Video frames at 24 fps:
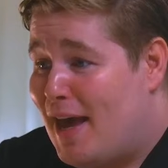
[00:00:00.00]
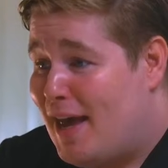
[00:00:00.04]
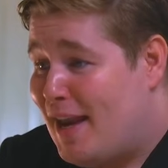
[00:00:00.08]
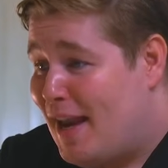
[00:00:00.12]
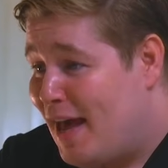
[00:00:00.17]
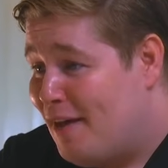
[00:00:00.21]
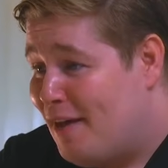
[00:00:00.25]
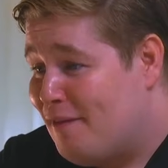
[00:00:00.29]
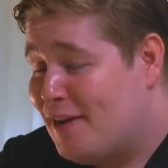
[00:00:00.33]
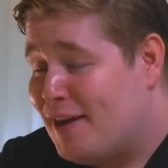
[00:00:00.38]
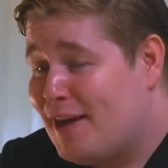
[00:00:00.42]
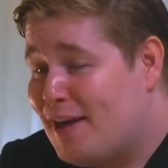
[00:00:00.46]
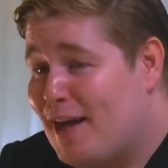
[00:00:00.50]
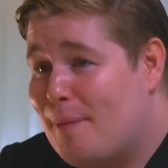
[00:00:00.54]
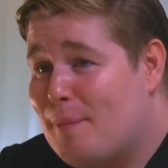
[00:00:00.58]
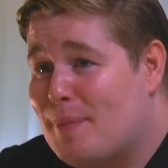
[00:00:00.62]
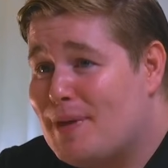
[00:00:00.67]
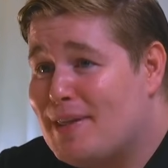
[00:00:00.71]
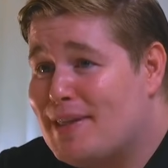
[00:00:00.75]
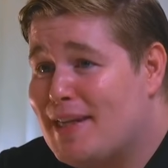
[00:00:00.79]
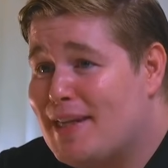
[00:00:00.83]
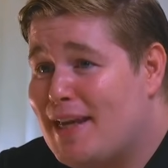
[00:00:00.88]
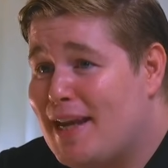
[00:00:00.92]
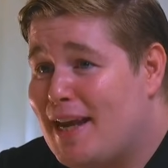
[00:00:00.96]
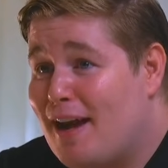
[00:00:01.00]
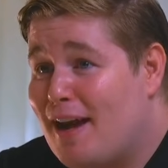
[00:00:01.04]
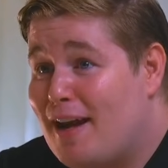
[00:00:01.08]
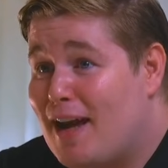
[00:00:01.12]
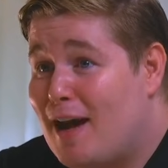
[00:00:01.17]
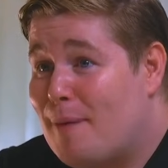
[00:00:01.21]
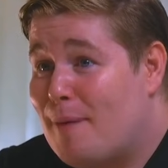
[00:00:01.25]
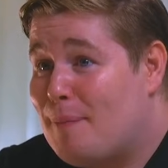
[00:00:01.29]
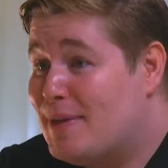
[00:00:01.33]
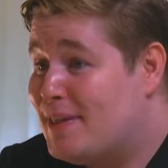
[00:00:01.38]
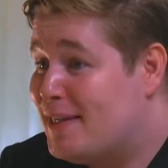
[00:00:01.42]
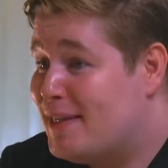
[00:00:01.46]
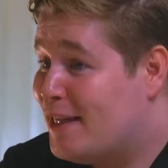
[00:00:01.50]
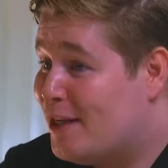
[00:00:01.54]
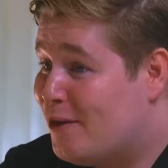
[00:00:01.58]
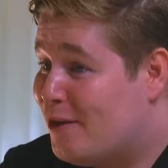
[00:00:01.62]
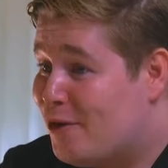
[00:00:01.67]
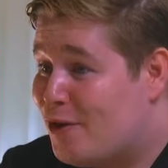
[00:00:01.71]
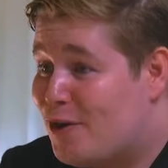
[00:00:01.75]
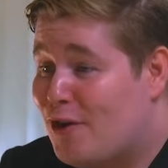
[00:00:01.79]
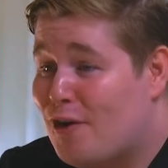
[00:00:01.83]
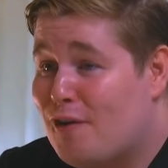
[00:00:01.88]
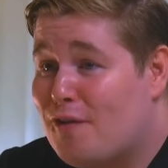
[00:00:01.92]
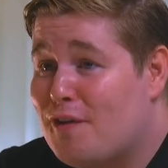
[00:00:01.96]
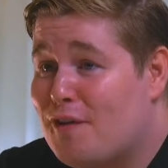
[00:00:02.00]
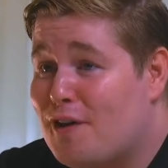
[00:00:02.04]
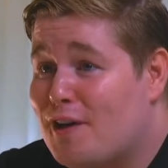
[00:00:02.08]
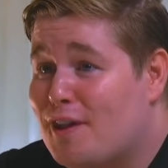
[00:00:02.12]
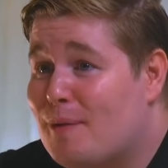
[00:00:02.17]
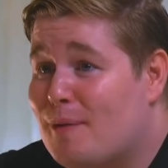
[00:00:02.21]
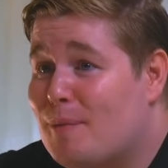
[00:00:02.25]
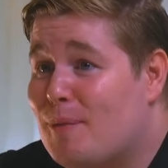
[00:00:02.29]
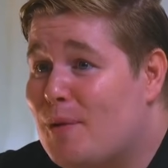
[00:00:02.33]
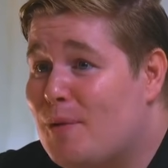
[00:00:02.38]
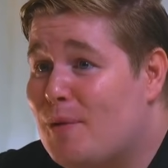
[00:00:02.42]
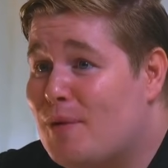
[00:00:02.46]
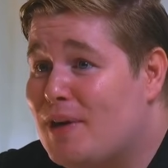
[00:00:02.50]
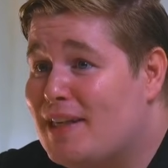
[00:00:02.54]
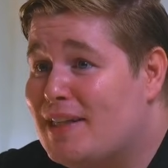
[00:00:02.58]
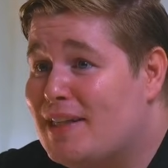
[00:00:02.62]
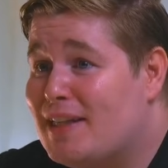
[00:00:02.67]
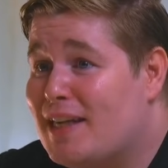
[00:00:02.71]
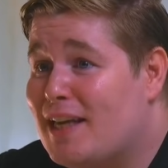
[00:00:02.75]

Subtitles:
and have a cup of tea or coffee in the morning.